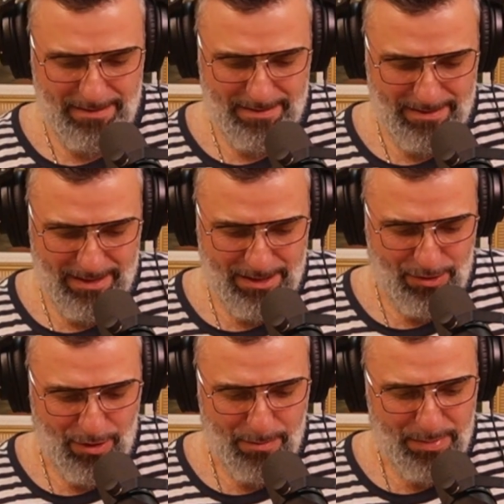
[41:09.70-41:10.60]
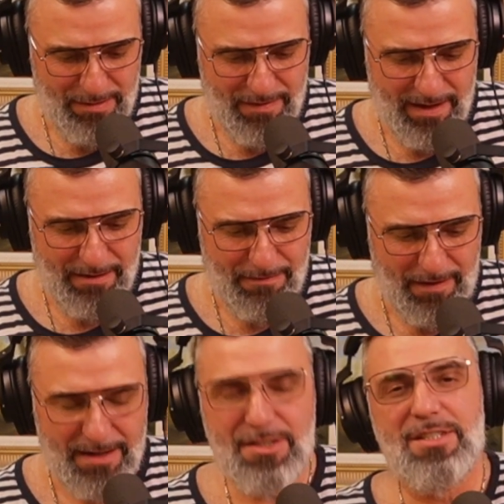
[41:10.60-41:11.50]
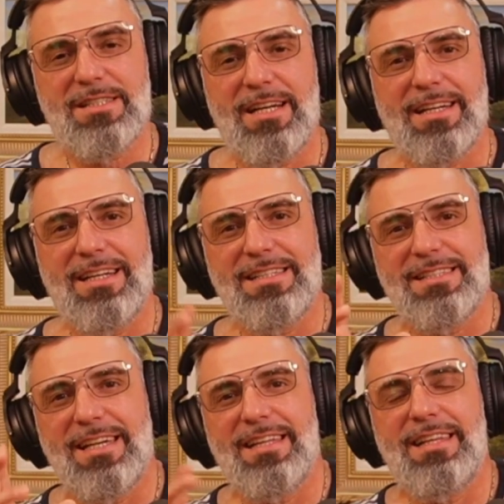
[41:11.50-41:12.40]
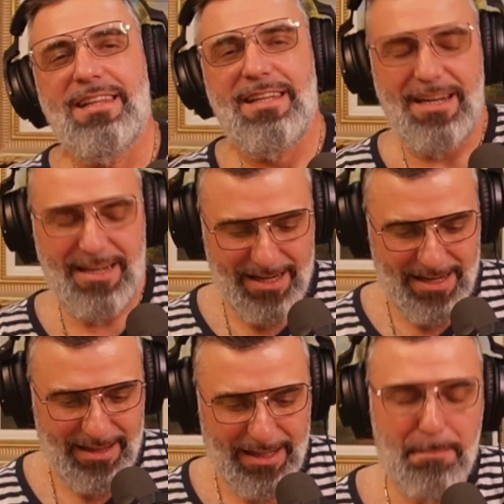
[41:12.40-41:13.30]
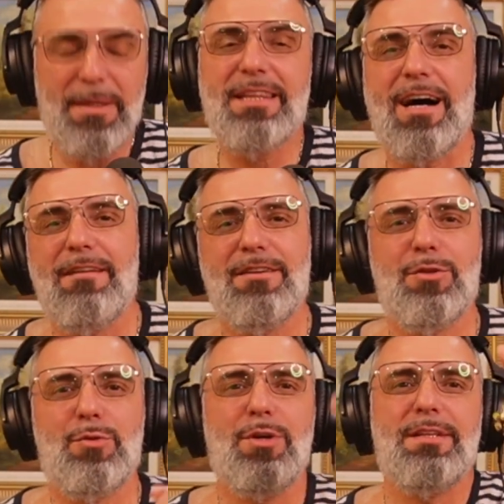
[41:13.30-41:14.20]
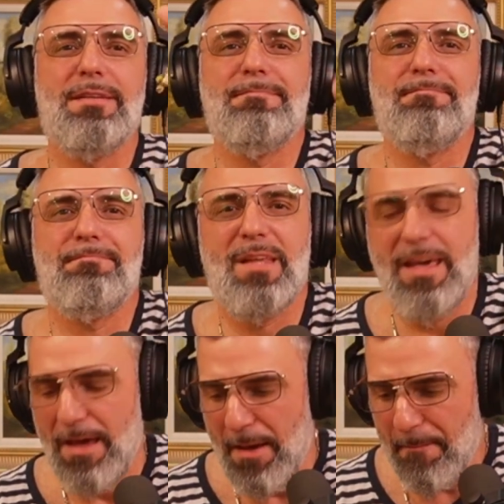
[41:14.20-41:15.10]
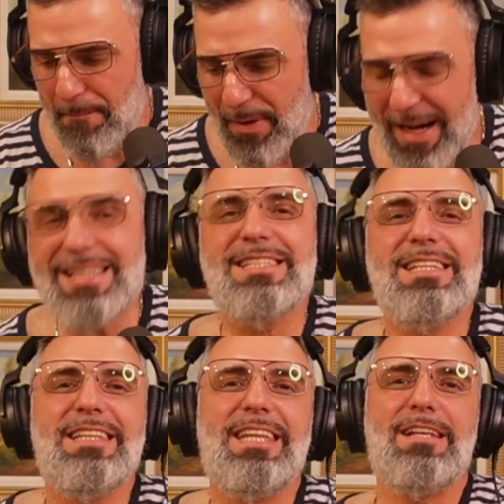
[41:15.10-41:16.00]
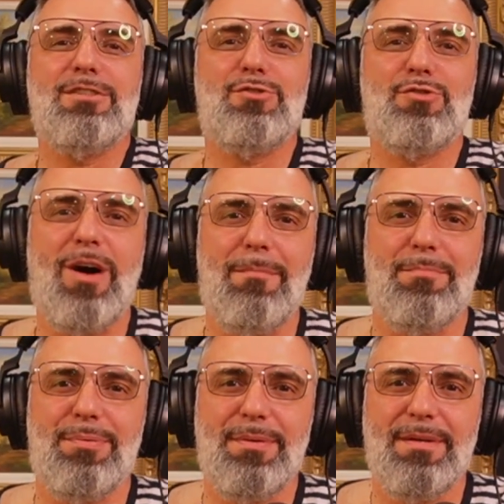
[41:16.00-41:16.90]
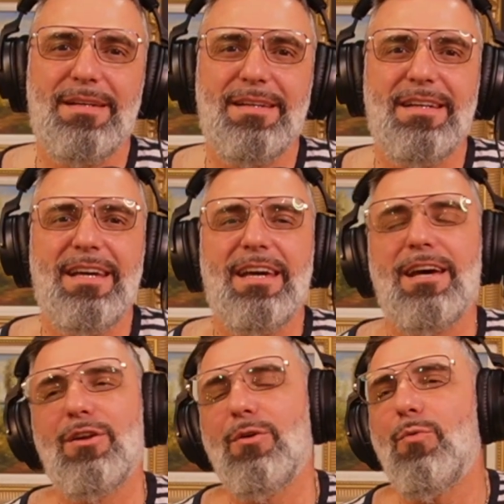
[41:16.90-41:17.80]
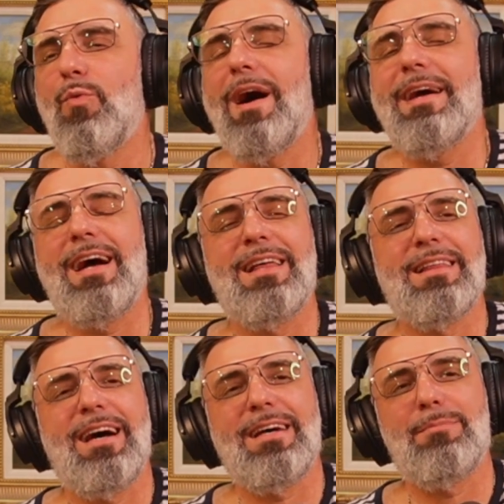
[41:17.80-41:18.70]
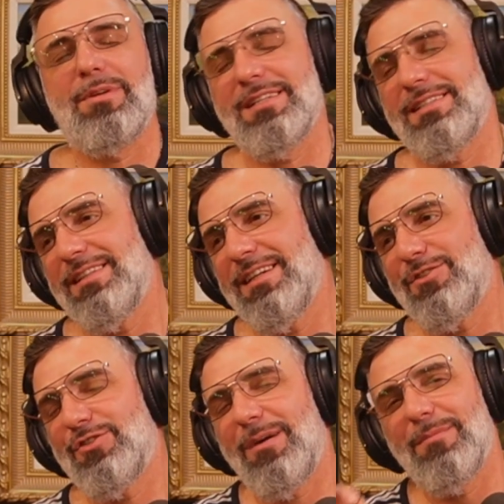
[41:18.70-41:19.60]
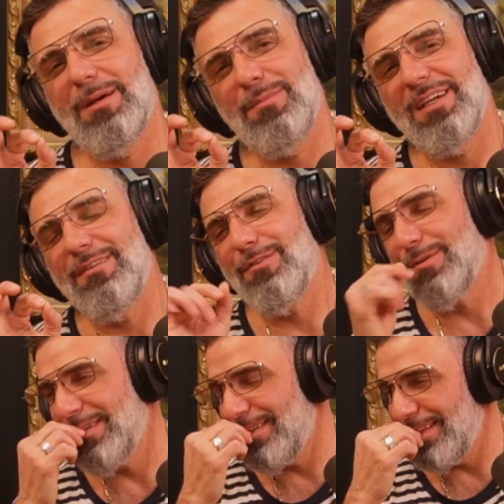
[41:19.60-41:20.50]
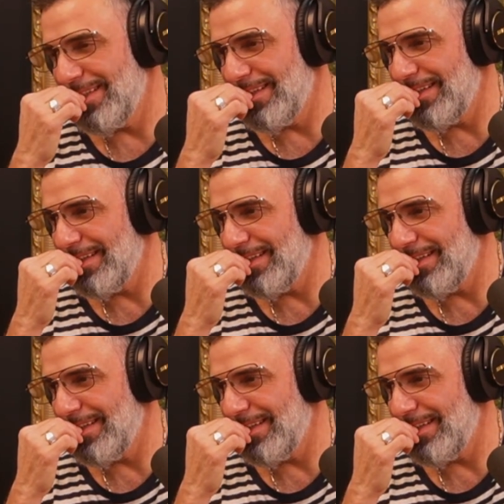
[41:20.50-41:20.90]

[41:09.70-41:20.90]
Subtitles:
it's gonna be very fun, just like I said. And then let me dive into it. President Trump, and why I like President Trump. Let me give you a little